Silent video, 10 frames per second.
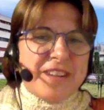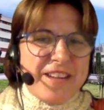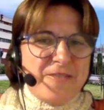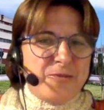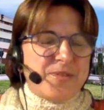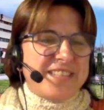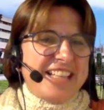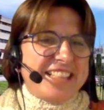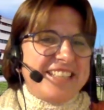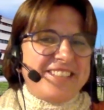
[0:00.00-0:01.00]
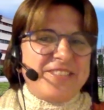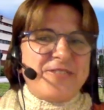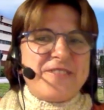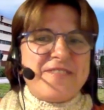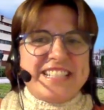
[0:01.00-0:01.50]
I had to study at the
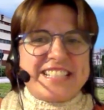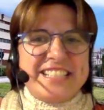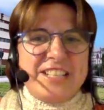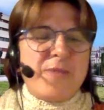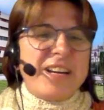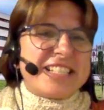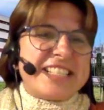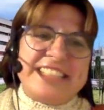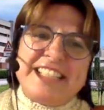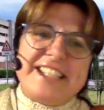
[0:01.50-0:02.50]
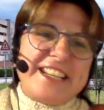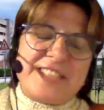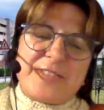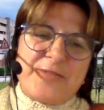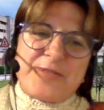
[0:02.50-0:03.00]
university, well,
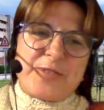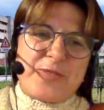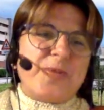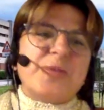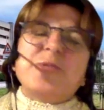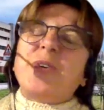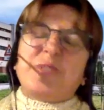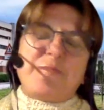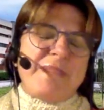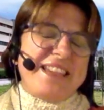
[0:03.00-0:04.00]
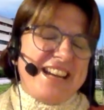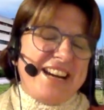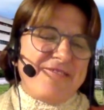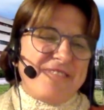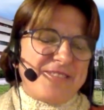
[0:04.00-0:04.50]
statistics course was not in my
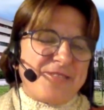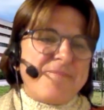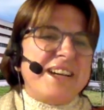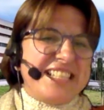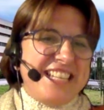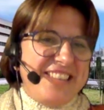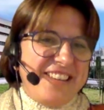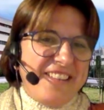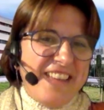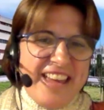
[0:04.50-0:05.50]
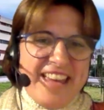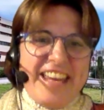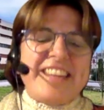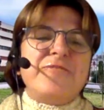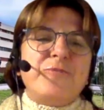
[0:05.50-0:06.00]
town, so in my city.
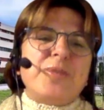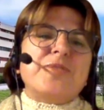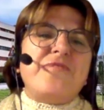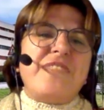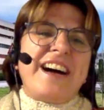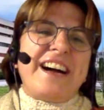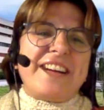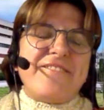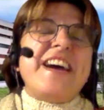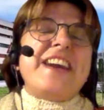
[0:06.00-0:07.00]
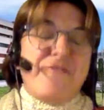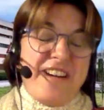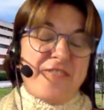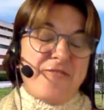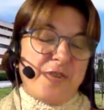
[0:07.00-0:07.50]
It was very
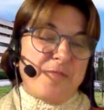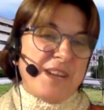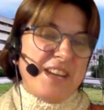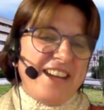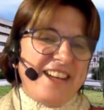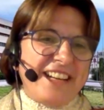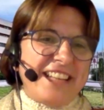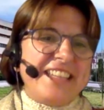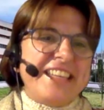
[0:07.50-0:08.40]
far from here, and